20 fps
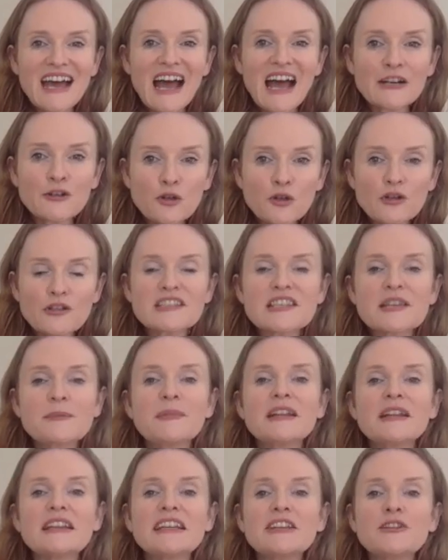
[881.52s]
and
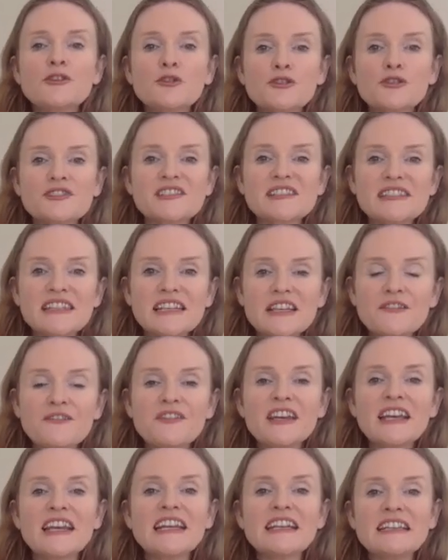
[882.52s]
ultimately, your CV
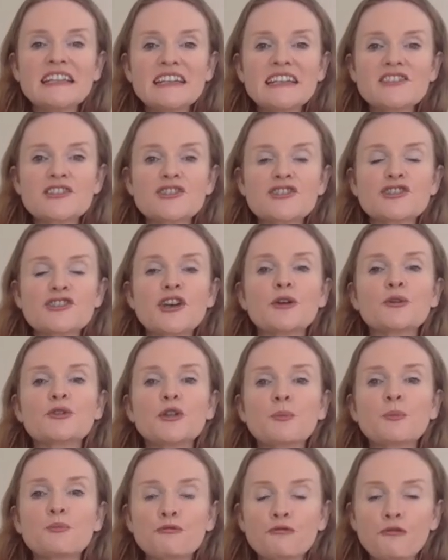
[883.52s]
needs to show
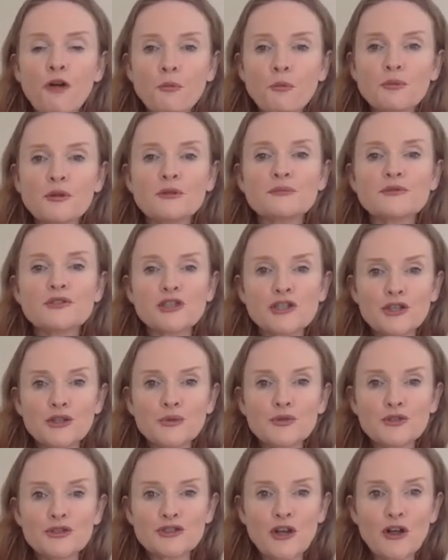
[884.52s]
the problems
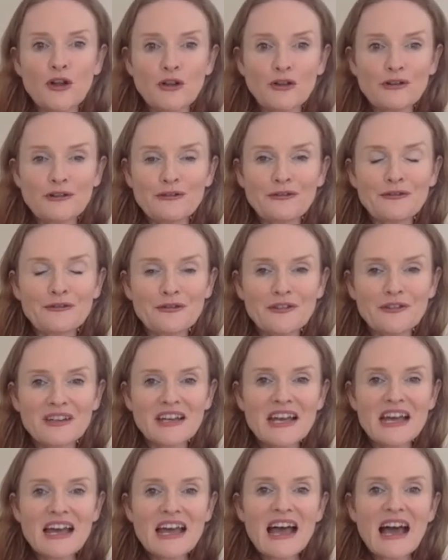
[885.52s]
you solve.
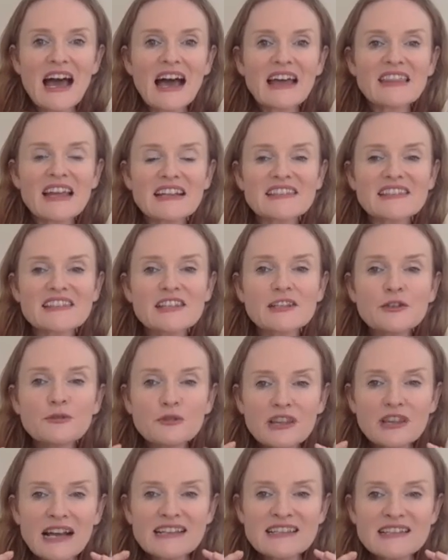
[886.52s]
And that's
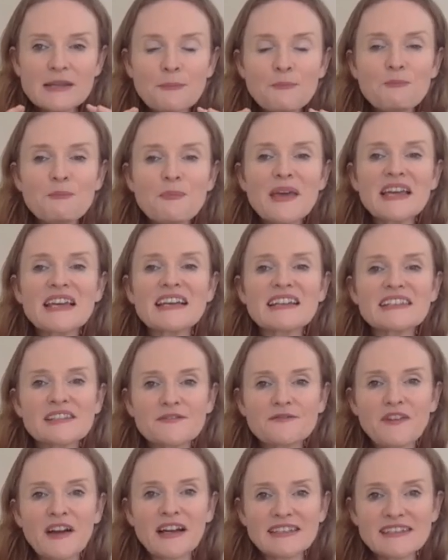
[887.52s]
the, that's the biggest
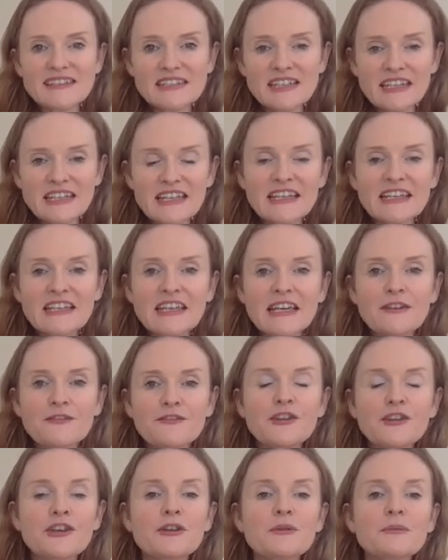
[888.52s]
advice that I can give
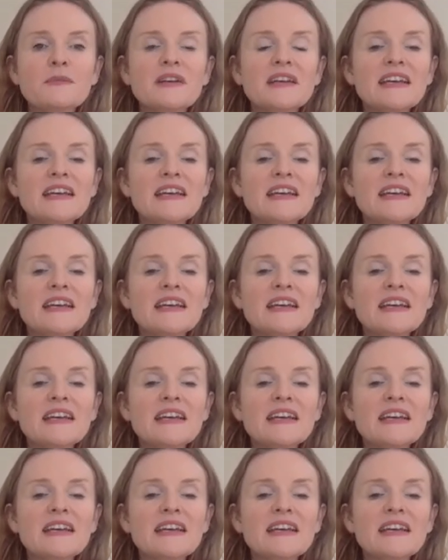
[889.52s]
you.